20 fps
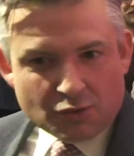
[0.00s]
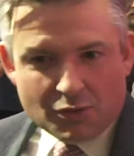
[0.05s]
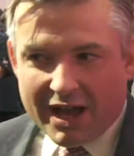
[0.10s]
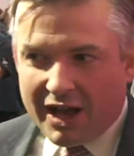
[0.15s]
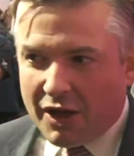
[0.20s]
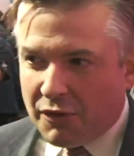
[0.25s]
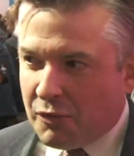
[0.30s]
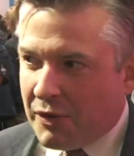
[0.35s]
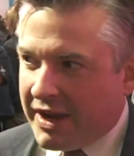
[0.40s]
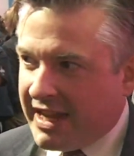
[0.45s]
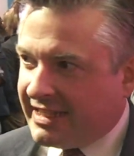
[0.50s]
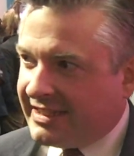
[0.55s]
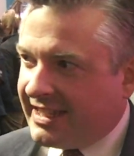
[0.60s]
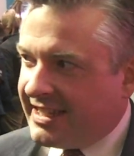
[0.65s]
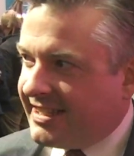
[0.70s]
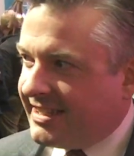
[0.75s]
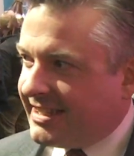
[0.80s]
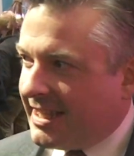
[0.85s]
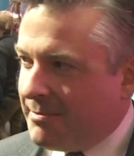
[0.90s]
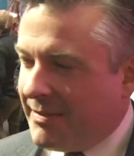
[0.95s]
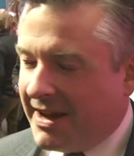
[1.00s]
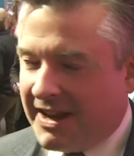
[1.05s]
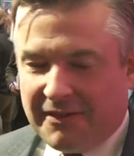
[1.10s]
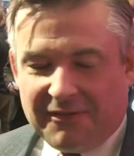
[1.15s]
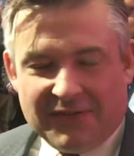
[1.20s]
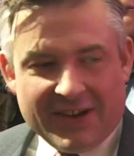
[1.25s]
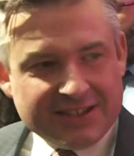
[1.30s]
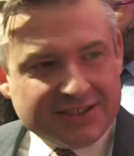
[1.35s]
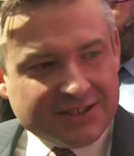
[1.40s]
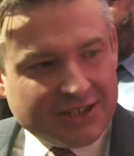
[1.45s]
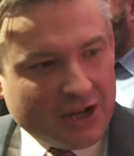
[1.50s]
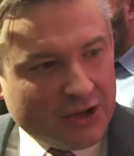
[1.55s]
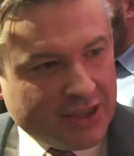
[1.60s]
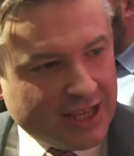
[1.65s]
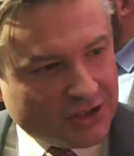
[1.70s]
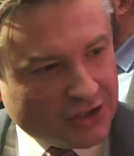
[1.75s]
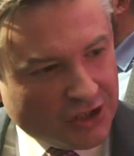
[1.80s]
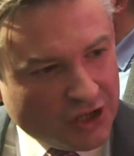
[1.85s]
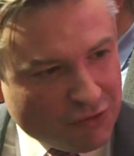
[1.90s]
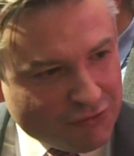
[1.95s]
Well, this is a manifesto
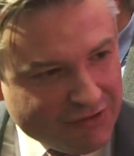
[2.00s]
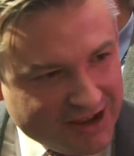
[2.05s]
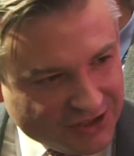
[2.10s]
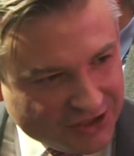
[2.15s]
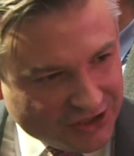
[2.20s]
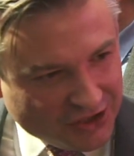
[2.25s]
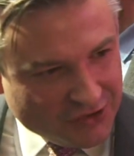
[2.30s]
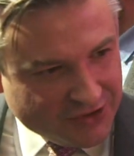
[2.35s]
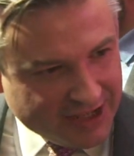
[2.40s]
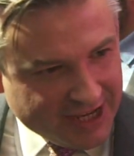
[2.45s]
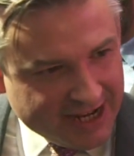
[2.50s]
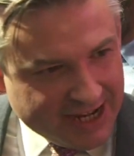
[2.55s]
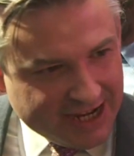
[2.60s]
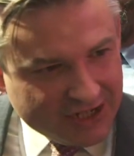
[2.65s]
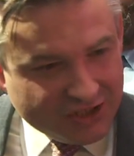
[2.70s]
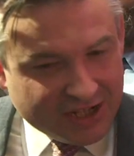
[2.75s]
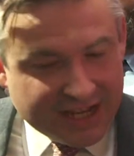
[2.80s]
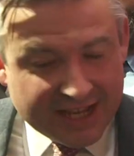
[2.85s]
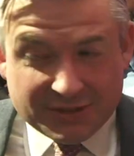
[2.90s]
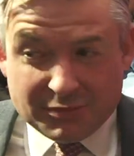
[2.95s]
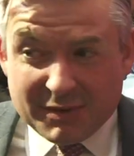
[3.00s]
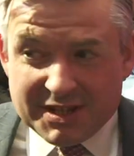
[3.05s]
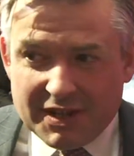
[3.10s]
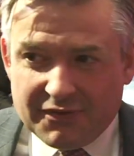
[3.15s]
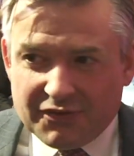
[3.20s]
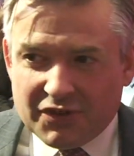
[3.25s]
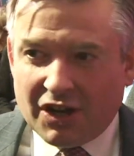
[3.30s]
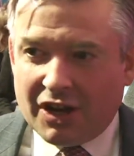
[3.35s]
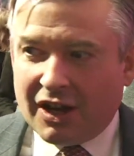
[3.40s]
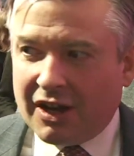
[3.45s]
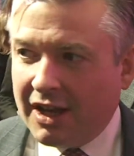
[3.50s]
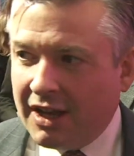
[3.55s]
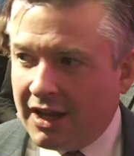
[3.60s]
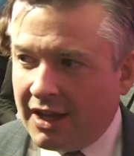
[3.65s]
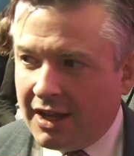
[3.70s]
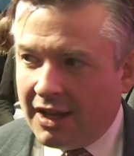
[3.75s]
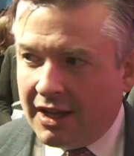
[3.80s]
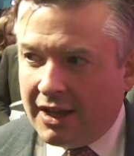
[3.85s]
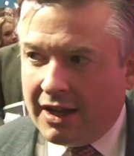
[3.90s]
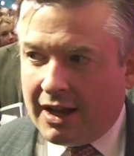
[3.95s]
that's going to rescue the NHS. When you've got,
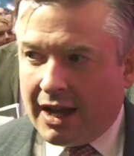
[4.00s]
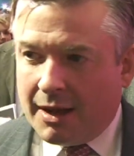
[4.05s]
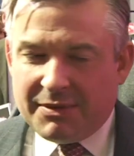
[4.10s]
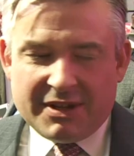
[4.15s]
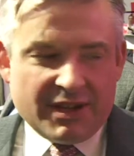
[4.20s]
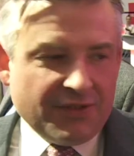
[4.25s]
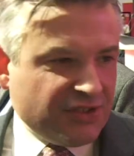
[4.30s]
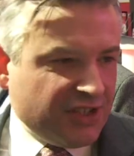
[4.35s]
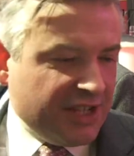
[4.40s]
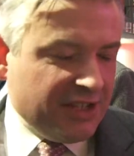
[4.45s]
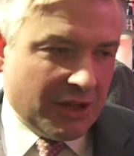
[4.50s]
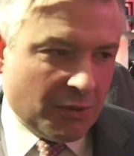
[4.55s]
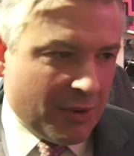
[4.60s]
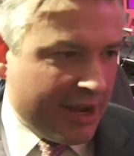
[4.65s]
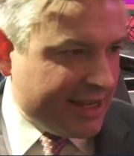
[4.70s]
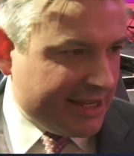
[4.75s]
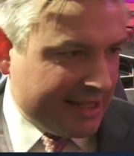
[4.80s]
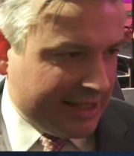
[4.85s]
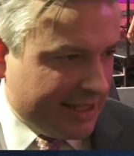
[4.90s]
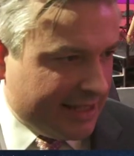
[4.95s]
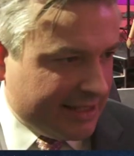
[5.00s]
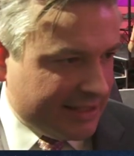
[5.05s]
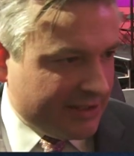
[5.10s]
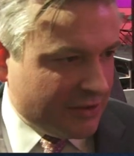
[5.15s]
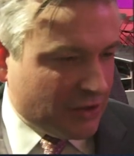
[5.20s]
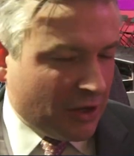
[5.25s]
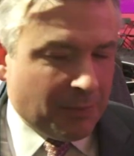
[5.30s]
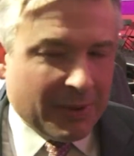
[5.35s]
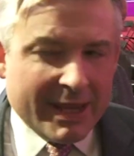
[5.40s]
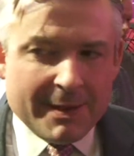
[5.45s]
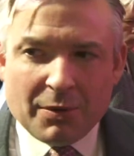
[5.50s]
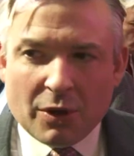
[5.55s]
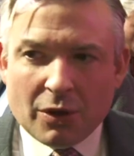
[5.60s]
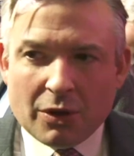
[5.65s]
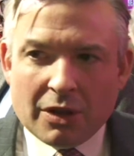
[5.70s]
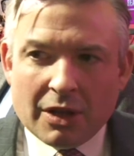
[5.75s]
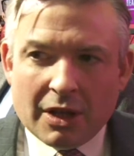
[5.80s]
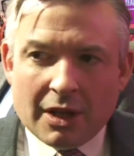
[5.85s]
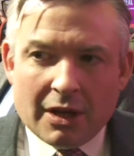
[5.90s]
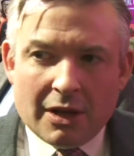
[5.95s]
I mean, you've seen the waiting list. You've got
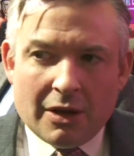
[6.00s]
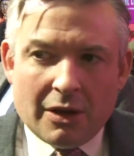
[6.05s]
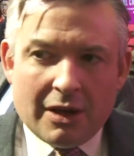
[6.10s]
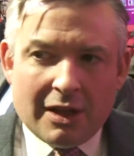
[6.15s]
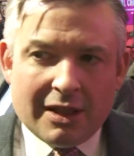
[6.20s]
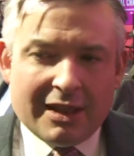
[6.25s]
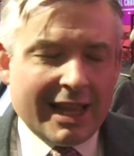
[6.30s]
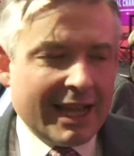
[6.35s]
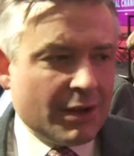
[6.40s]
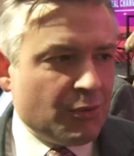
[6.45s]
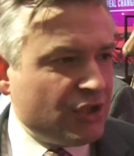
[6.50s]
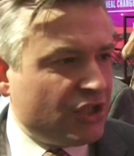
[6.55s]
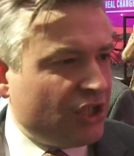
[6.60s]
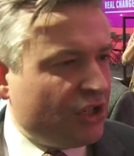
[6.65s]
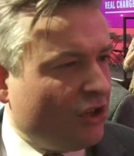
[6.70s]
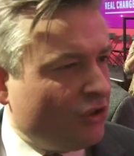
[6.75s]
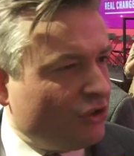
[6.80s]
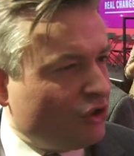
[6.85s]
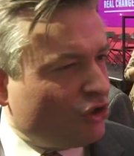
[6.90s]
people languishing on